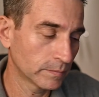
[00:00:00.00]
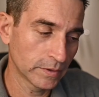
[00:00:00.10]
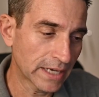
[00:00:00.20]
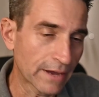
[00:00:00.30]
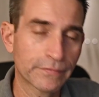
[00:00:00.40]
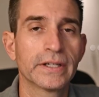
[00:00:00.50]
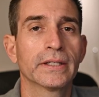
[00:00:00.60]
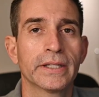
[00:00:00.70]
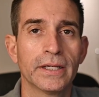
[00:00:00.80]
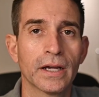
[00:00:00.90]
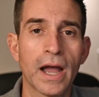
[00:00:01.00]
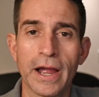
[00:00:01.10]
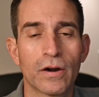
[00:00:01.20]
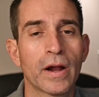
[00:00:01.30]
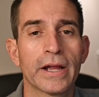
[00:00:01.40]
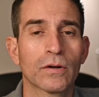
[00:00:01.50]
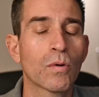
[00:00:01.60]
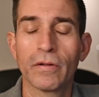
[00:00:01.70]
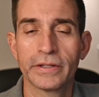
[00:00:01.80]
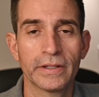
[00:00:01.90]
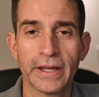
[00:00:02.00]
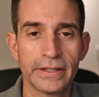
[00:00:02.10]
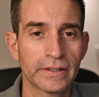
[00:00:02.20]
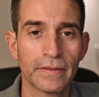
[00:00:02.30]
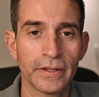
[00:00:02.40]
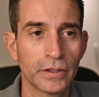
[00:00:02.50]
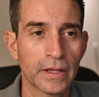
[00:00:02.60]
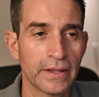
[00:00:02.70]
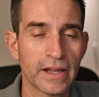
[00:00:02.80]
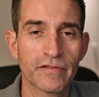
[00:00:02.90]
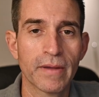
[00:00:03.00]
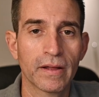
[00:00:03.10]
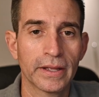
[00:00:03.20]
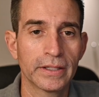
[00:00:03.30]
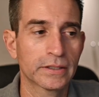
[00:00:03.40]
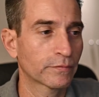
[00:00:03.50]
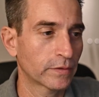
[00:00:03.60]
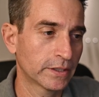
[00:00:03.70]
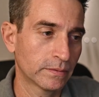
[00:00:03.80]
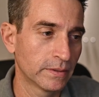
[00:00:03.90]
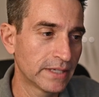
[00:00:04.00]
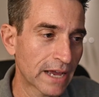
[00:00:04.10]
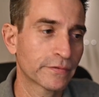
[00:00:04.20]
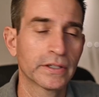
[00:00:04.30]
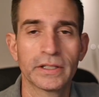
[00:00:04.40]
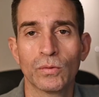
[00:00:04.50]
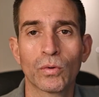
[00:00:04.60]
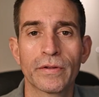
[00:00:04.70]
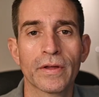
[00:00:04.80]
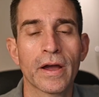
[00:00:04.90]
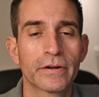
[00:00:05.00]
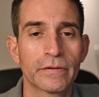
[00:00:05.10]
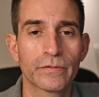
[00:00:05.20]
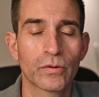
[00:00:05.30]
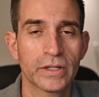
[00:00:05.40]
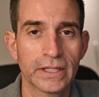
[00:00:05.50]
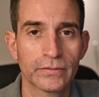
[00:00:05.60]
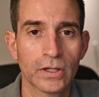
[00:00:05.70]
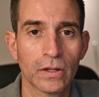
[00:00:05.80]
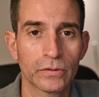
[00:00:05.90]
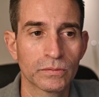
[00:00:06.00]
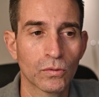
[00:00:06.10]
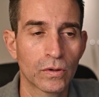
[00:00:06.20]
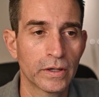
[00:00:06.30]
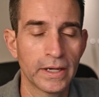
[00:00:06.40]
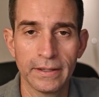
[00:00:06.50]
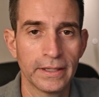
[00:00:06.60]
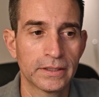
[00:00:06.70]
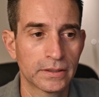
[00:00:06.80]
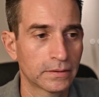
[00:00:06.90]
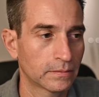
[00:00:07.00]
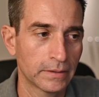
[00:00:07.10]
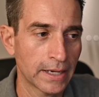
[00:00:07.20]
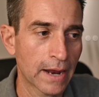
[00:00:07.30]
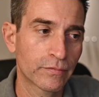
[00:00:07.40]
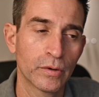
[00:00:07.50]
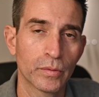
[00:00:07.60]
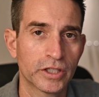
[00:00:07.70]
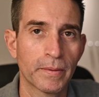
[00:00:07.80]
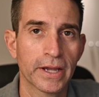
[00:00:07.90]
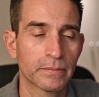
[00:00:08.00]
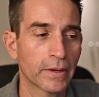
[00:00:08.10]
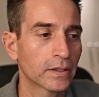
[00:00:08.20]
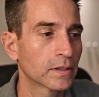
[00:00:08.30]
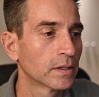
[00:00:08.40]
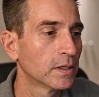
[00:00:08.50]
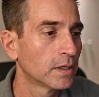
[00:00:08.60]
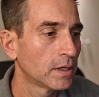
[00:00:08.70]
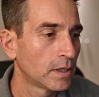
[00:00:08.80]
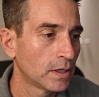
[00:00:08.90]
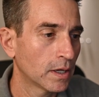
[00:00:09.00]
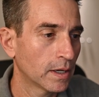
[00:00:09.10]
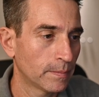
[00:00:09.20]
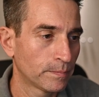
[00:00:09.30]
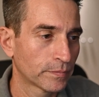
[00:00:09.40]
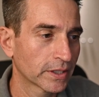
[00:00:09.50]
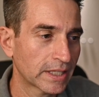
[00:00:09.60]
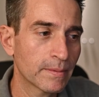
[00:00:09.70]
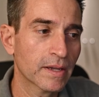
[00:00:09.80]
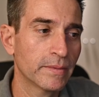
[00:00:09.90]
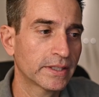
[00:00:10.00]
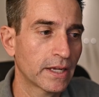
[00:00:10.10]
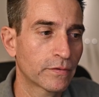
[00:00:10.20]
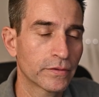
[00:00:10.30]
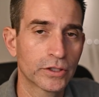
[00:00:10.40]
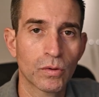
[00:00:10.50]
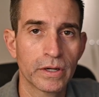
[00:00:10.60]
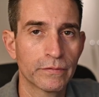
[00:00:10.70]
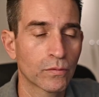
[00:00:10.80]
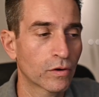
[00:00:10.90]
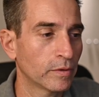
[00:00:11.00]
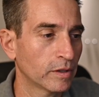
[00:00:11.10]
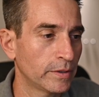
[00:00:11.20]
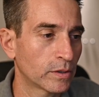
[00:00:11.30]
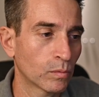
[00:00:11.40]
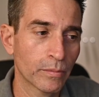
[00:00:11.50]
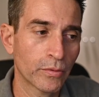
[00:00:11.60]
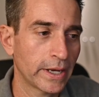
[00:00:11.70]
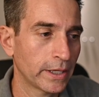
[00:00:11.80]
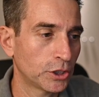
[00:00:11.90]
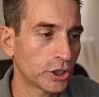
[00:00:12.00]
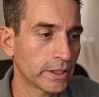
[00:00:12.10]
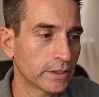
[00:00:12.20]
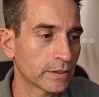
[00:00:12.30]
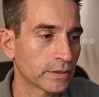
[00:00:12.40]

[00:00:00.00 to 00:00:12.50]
definitely a higher quality lens than the F mount lens. It's definitely worth $147 more, and it's in every respect better. The same can be said for the 24 millimeter 1.8 G to the